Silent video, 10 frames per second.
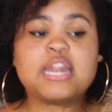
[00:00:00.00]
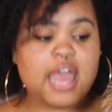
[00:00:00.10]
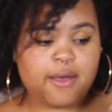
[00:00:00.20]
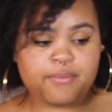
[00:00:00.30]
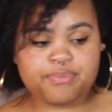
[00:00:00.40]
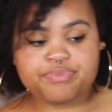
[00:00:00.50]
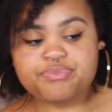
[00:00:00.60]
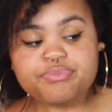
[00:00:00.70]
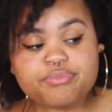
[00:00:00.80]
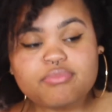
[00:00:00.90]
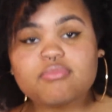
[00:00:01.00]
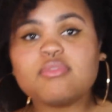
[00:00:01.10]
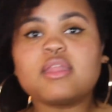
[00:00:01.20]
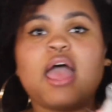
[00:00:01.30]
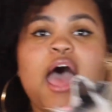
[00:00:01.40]
Now,
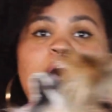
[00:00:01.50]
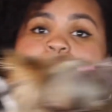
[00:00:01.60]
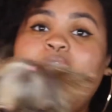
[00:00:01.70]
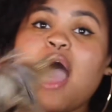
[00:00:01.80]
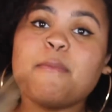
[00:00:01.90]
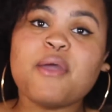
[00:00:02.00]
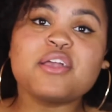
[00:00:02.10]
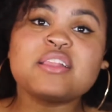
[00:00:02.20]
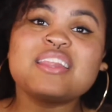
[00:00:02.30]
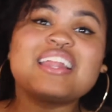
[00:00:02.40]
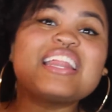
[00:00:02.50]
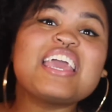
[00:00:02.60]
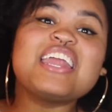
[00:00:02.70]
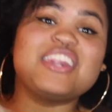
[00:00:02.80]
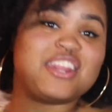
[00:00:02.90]
I
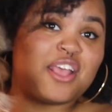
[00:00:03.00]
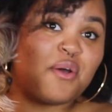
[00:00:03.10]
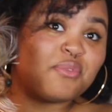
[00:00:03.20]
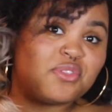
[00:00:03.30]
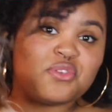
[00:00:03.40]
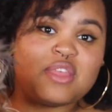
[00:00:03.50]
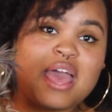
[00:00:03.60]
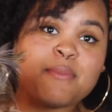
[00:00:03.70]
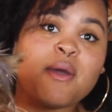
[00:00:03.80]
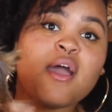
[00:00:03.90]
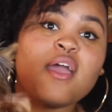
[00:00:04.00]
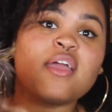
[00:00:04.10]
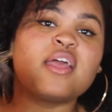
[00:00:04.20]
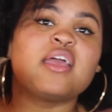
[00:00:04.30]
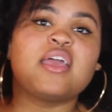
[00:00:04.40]
personally don't do that
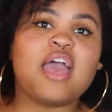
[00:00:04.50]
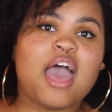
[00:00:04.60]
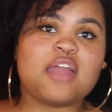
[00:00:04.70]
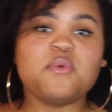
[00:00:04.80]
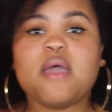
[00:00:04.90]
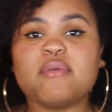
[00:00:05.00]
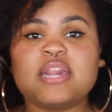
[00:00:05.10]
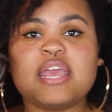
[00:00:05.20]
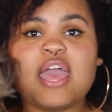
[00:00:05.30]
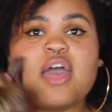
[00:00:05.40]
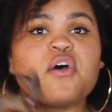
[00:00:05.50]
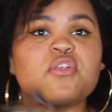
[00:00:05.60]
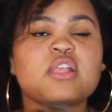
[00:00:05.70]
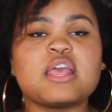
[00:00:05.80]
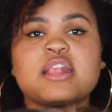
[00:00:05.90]
part. I do everything
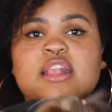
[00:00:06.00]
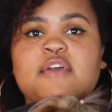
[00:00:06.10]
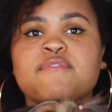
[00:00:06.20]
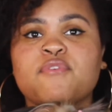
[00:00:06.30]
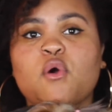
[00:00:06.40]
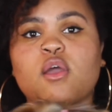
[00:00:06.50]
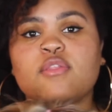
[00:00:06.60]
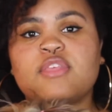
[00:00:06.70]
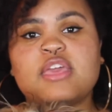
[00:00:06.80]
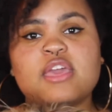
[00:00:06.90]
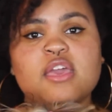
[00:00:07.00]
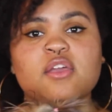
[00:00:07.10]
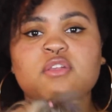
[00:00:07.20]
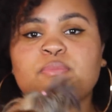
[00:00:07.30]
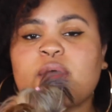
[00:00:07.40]
else except for the
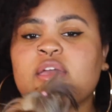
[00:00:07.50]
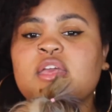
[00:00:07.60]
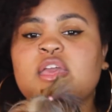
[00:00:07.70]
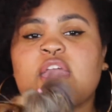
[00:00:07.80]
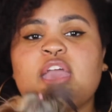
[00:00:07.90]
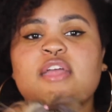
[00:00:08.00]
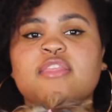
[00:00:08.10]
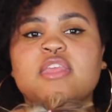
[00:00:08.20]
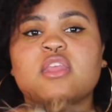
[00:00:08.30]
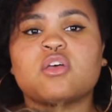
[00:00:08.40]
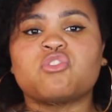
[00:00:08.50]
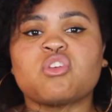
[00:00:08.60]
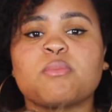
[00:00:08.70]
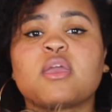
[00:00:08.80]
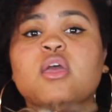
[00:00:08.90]
ears plucking and the nails
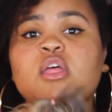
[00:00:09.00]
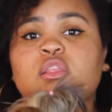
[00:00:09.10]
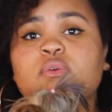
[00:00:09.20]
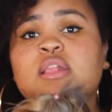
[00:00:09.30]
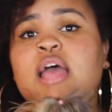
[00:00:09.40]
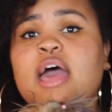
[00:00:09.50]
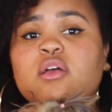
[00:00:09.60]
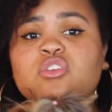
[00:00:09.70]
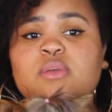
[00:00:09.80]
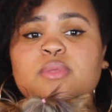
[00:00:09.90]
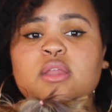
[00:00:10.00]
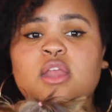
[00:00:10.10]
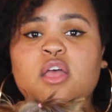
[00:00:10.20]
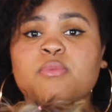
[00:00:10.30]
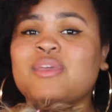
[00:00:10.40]
trimming. The reason I don't trim their
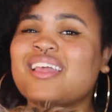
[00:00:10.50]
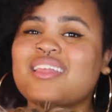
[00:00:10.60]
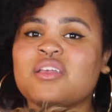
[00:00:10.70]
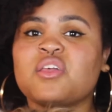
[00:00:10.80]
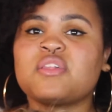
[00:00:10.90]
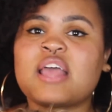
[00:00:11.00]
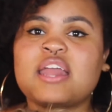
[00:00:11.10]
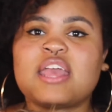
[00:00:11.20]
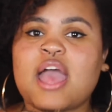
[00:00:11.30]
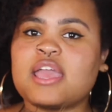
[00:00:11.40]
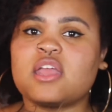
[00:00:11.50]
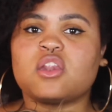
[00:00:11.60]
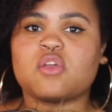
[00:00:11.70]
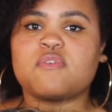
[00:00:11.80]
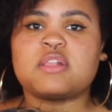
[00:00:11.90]
nails, because they're so tiny, I
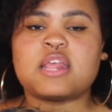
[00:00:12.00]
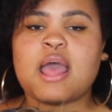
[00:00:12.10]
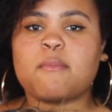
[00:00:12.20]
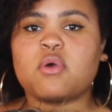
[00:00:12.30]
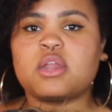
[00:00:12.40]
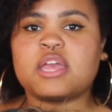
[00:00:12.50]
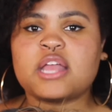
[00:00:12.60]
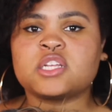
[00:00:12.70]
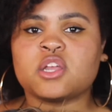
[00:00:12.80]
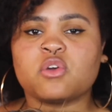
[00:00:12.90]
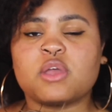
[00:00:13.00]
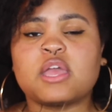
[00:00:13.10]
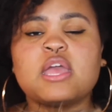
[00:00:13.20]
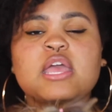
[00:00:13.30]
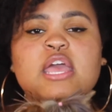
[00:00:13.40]
get nervous that I'm going to catch her quick.
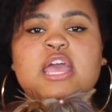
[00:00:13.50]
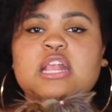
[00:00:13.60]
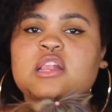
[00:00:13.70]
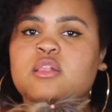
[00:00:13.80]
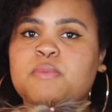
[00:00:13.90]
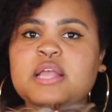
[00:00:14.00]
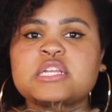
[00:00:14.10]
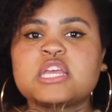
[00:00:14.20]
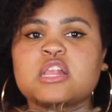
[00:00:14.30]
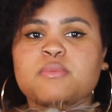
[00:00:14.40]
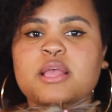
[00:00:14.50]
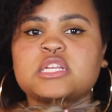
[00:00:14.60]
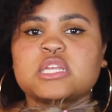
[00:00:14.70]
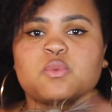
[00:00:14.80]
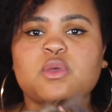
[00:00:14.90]

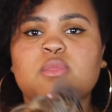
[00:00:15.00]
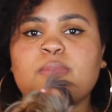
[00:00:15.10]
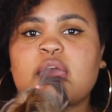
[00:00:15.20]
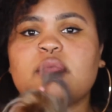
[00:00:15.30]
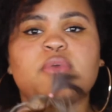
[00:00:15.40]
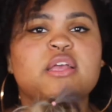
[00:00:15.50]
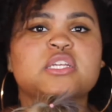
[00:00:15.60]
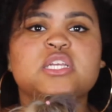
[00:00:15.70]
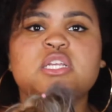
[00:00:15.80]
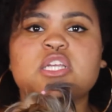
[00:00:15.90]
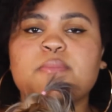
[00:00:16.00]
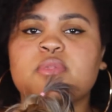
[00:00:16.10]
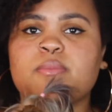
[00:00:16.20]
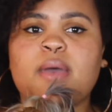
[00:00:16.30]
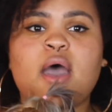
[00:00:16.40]
Especially with Bailey, because she
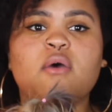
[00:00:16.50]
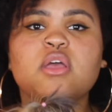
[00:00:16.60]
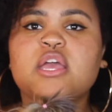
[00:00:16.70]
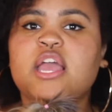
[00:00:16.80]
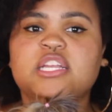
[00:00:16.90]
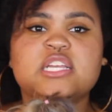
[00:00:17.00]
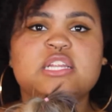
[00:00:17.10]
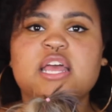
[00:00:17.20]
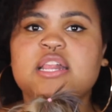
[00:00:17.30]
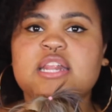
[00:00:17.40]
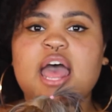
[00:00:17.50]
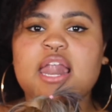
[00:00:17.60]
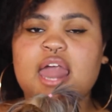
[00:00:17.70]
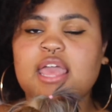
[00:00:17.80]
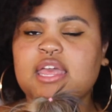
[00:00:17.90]
jumps about and she does
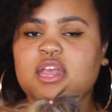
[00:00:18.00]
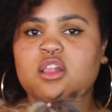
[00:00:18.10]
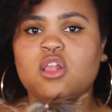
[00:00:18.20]
not like it.